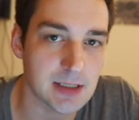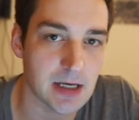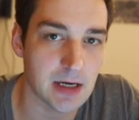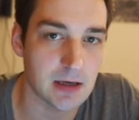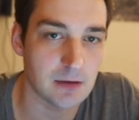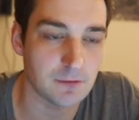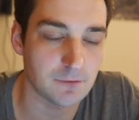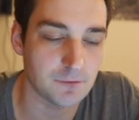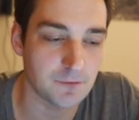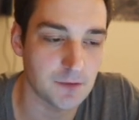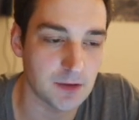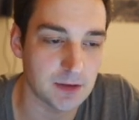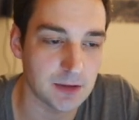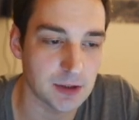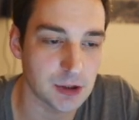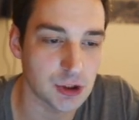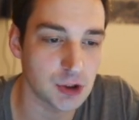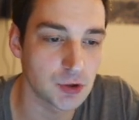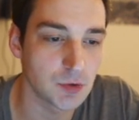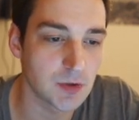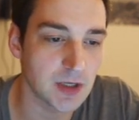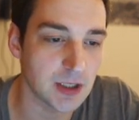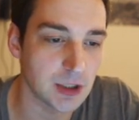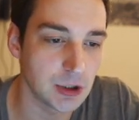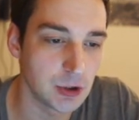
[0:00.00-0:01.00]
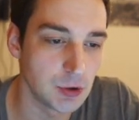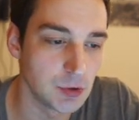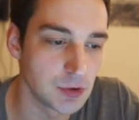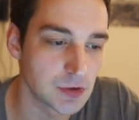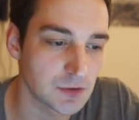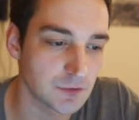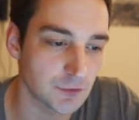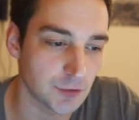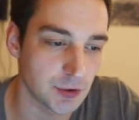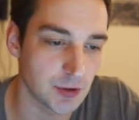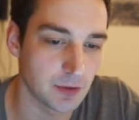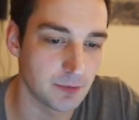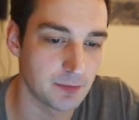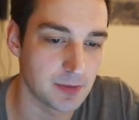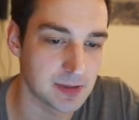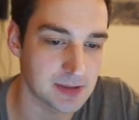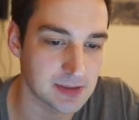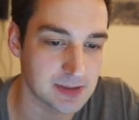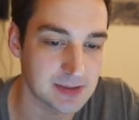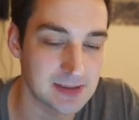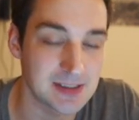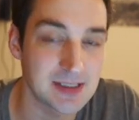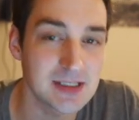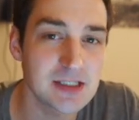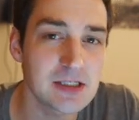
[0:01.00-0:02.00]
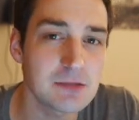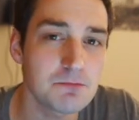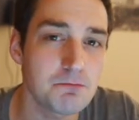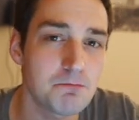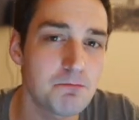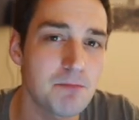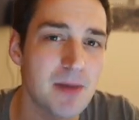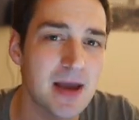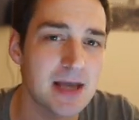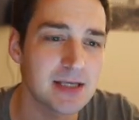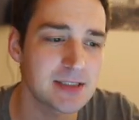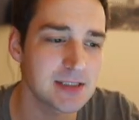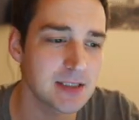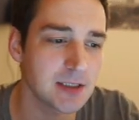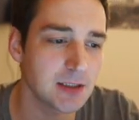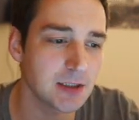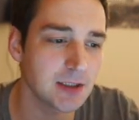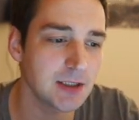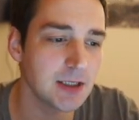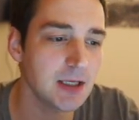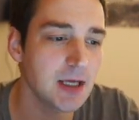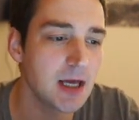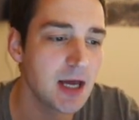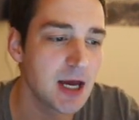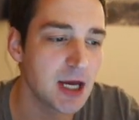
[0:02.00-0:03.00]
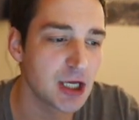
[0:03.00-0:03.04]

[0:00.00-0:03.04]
kind of thing that you can use for your business. This is basically